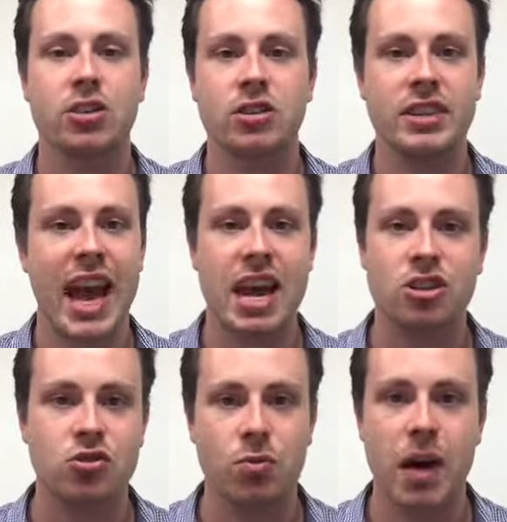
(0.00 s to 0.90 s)

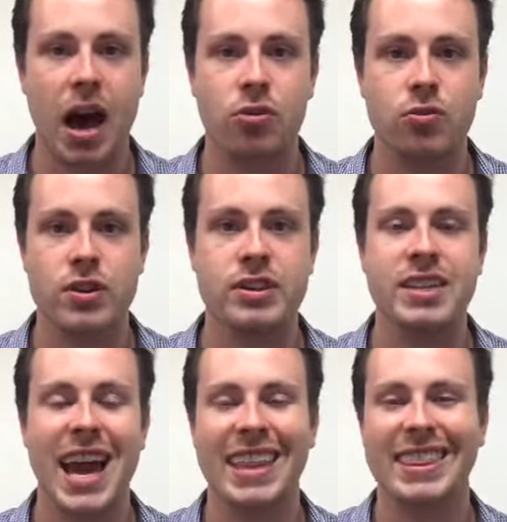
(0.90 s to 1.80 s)
national
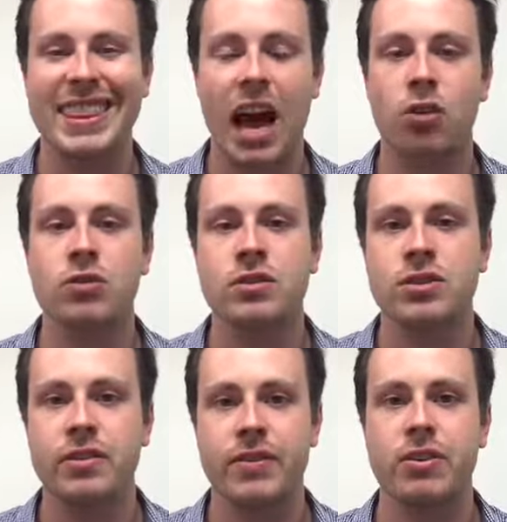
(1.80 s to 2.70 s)
boundaries and
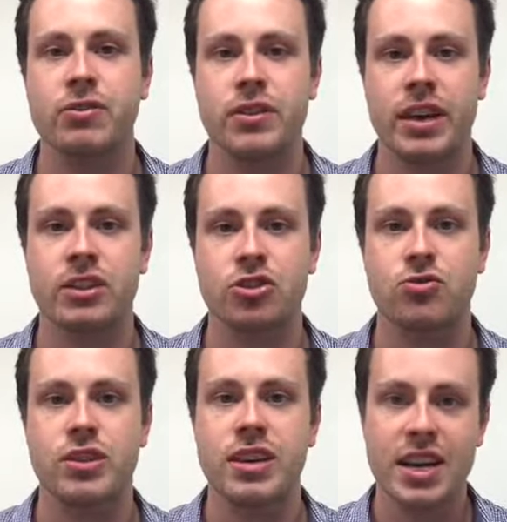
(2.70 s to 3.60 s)
thousands of years of
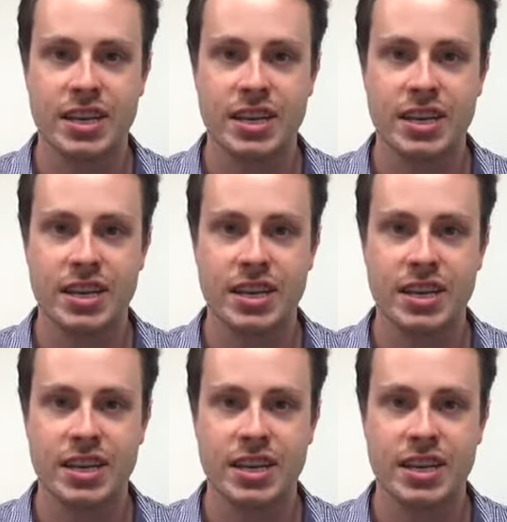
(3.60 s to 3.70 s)
history